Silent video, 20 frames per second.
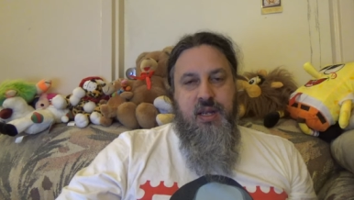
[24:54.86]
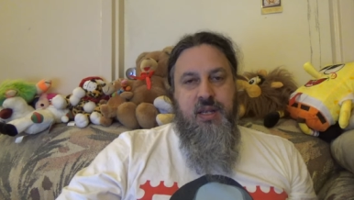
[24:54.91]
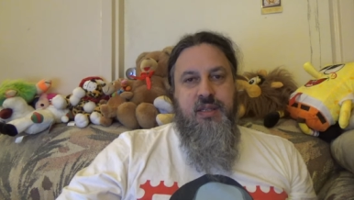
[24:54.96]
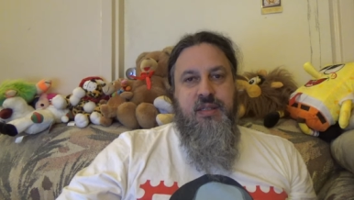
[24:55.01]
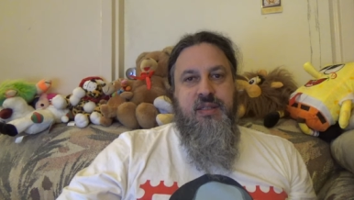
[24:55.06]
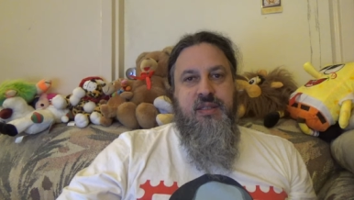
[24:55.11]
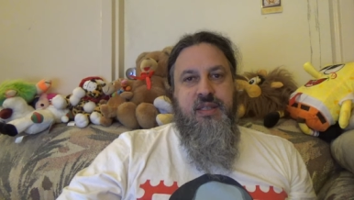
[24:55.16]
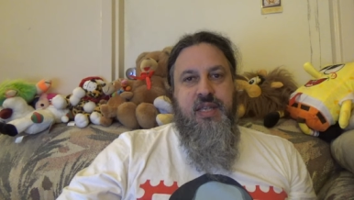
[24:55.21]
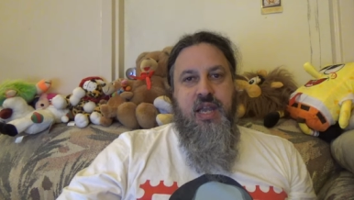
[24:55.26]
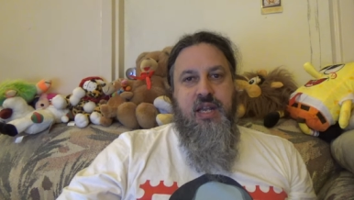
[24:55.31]

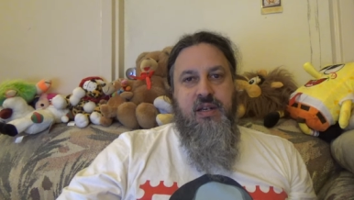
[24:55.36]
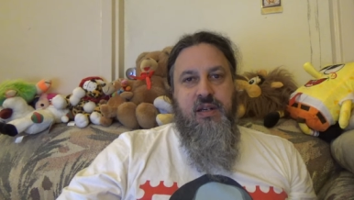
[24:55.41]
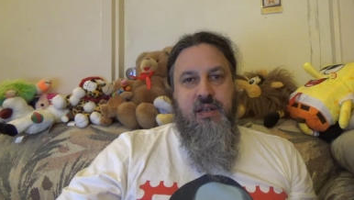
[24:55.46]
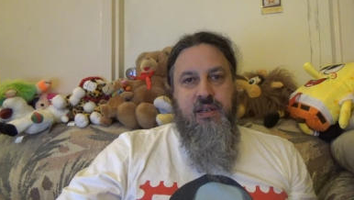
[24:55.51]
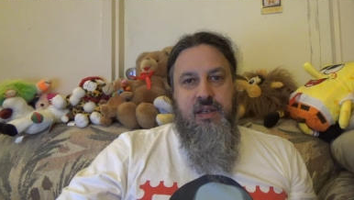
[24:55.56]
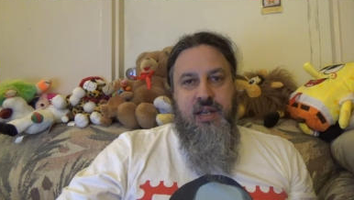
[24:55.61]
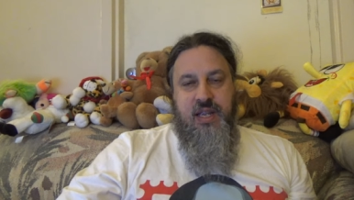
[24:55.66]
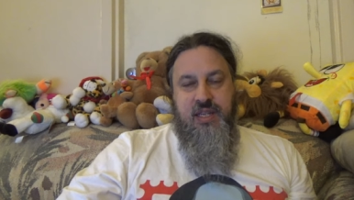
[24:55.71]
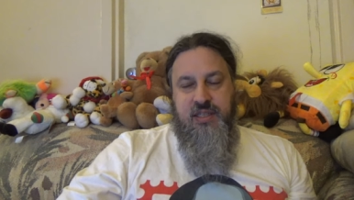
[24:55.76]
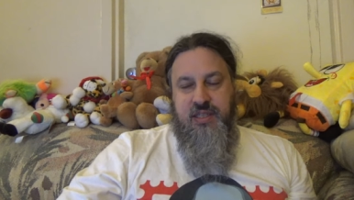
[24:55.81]
standard
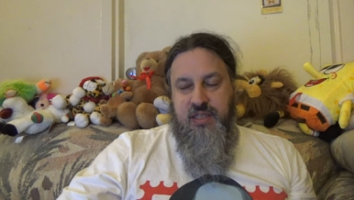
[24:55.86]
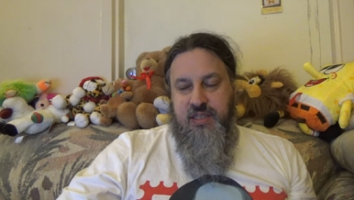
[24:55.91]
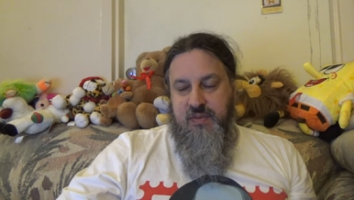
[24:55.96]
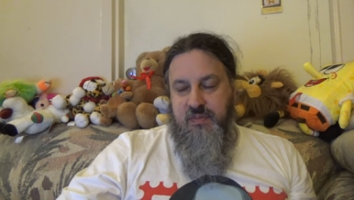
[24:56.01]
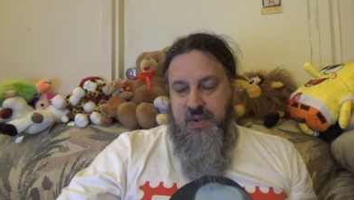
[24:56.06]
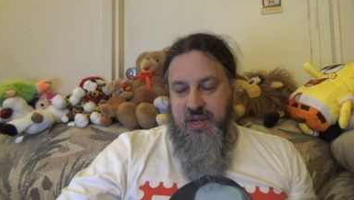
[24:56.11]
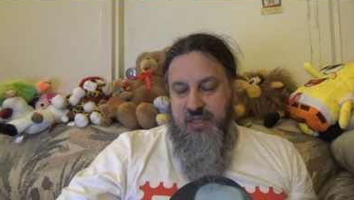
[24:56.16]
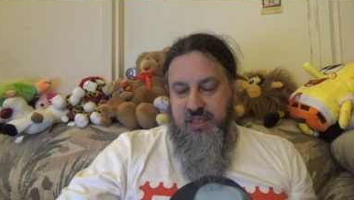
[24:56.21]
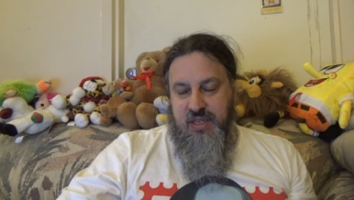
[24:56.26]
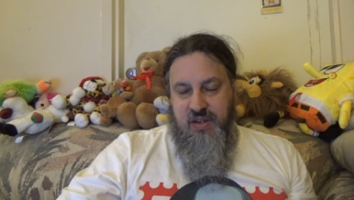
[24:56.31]
license,
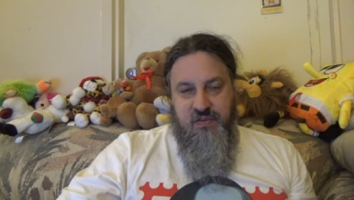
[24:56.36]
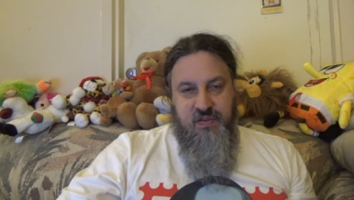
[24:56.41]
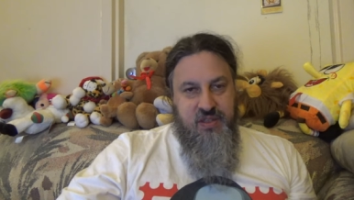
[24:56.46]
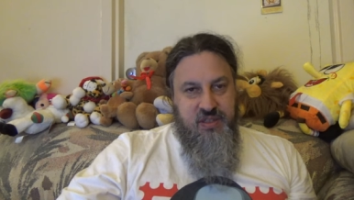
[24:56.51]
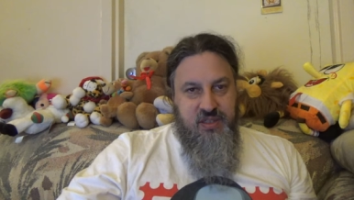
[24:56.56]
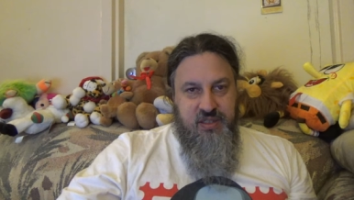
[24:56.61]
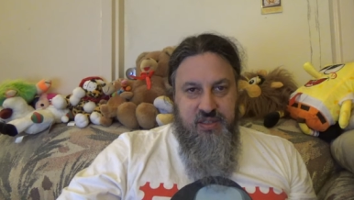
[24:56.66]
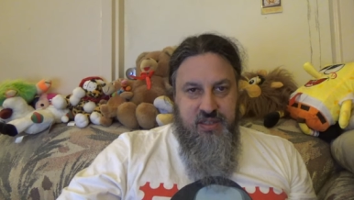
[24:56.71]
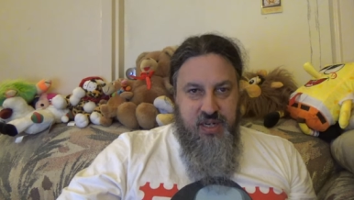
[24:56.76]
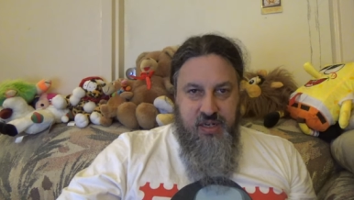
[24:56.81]
and my stuff
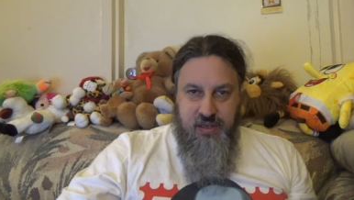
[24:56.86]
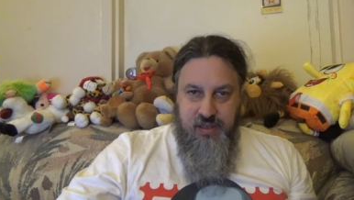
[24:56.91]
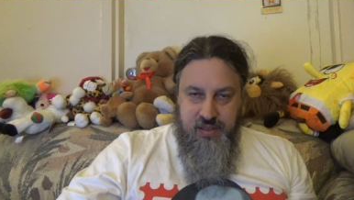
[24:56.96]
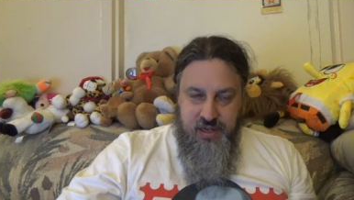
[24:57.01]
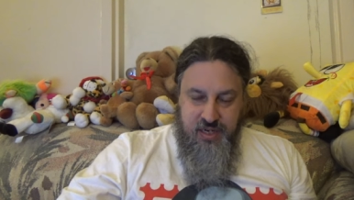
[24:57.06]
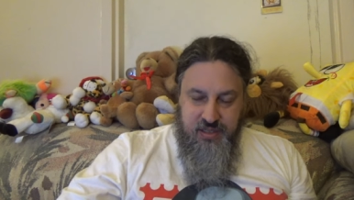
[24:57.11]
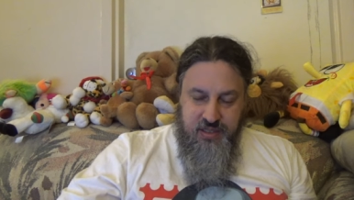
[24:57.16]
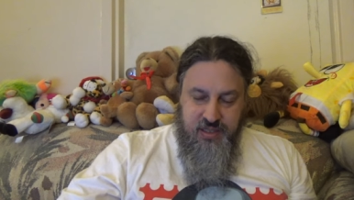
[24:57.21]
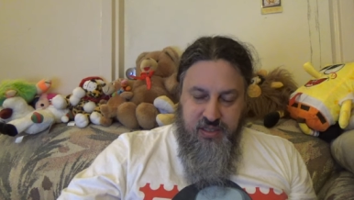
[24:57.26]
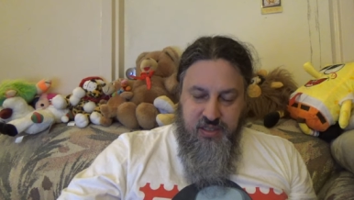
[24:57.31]
isn't standard
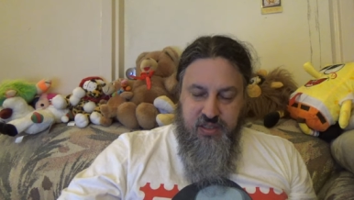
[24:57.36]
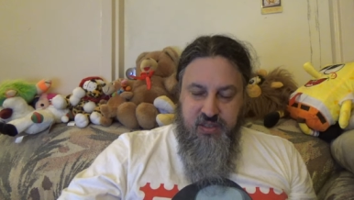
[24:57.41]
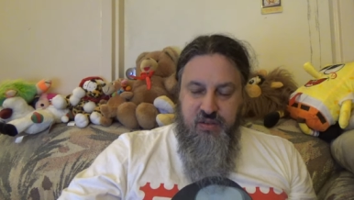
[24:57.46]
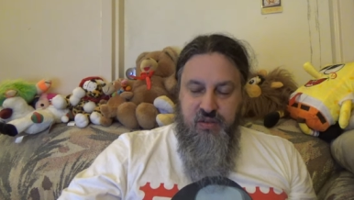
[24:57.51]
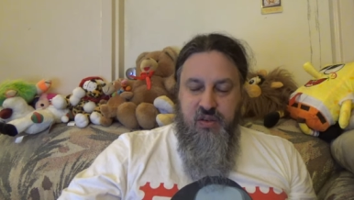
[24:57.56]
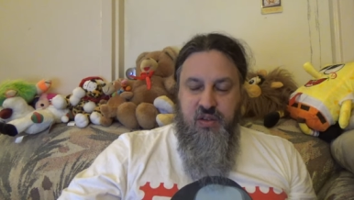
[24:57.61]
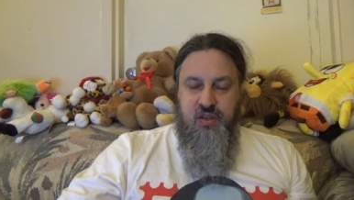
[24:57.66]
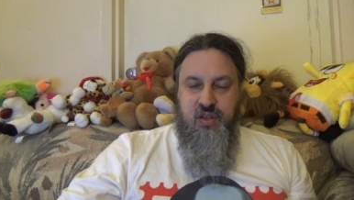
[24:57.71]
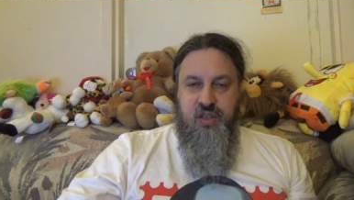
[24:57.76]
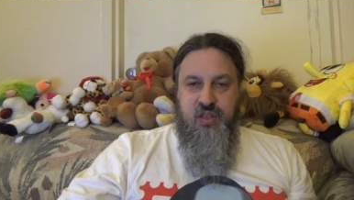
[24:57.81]
license.
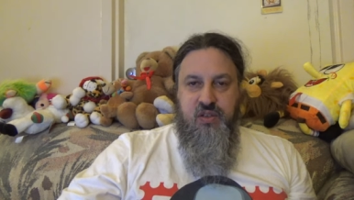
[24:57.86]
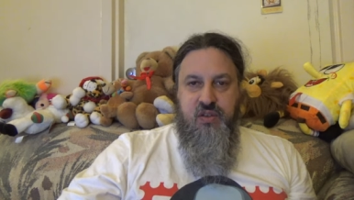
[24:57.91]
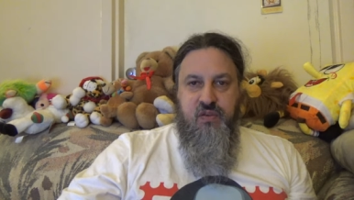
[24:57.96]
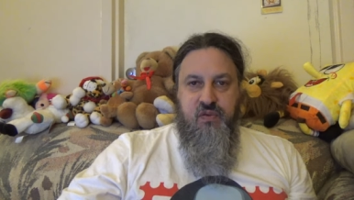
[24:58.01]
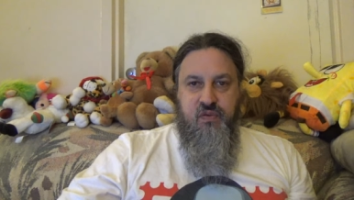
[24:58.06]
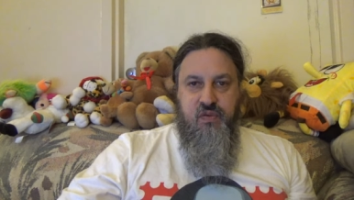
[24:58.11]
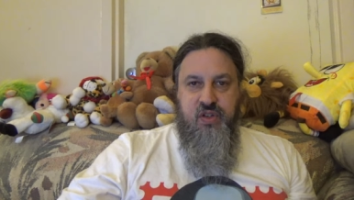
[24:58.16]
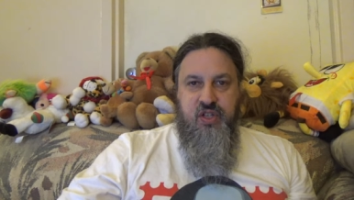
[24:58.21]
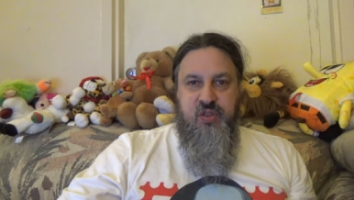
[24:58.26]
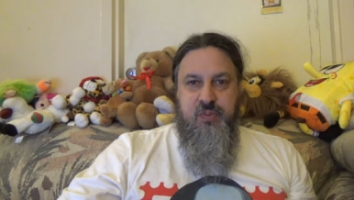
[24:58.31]
It's the
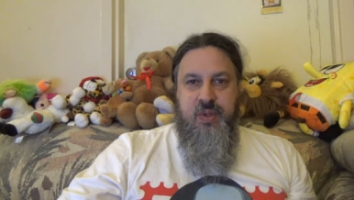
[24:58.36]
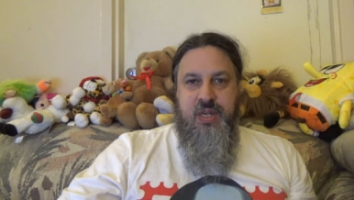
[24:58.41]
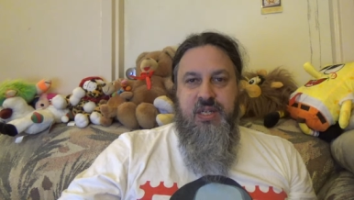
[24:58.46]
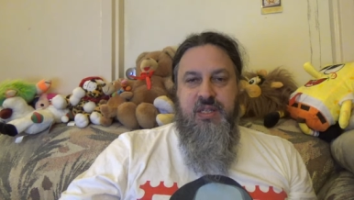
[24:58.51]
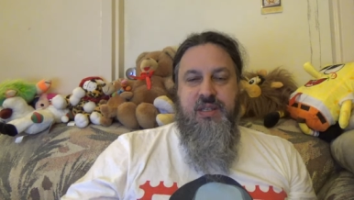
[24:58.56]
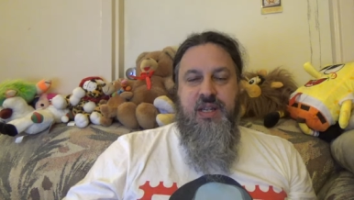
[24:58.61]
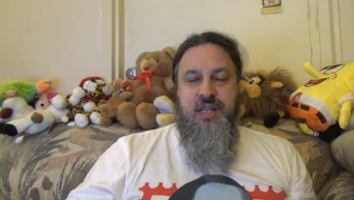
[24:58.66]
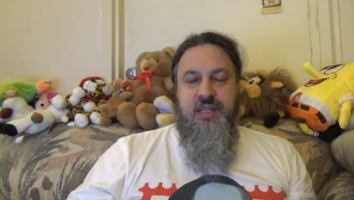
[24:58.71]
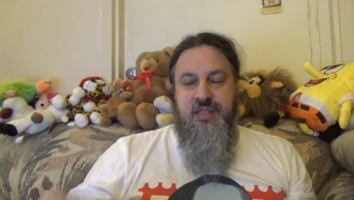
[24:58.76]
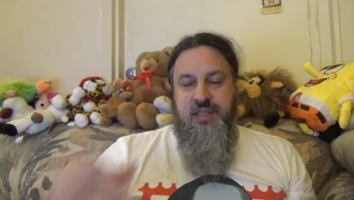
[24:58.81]
free
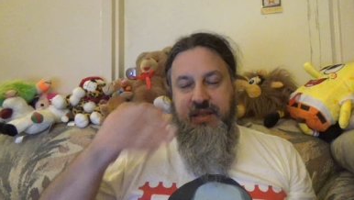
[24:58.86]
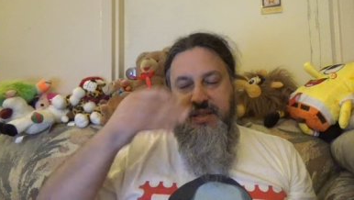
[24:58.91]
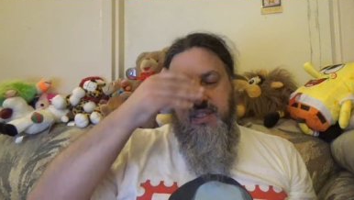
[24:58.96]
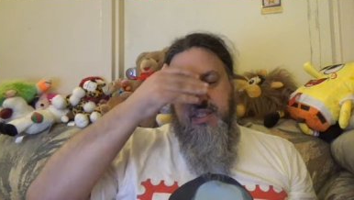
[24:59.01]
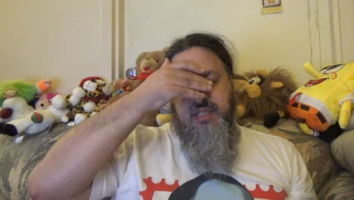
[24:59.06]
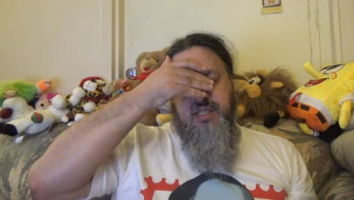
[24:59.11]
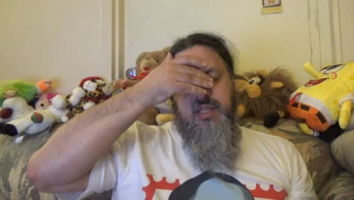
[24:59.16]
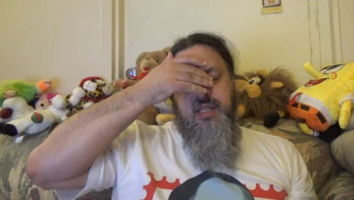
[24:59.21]
speech license.